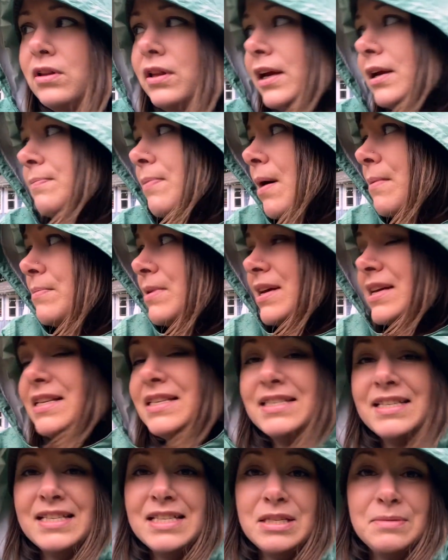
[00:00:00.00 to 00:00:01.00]
like
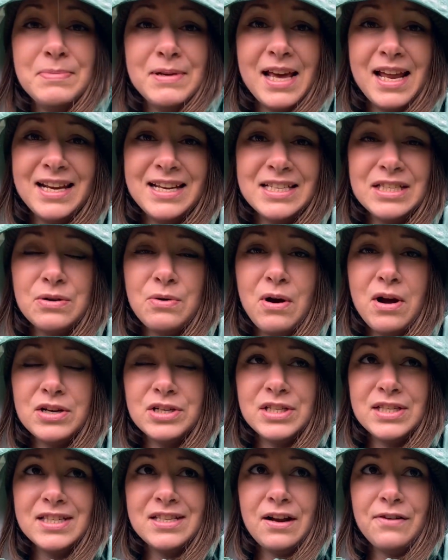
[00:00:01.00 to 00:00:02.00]
pumpkins and spaghetti squash
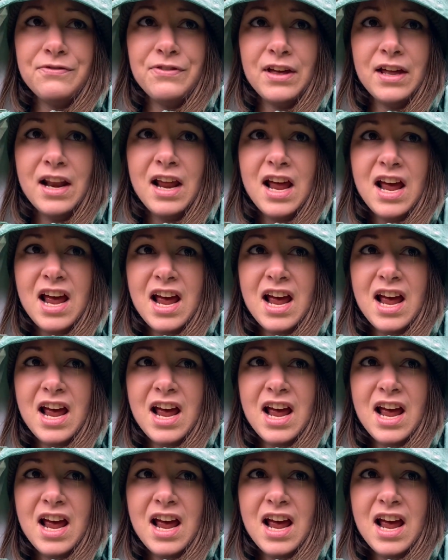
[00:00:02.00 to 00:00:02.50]
and stuff that,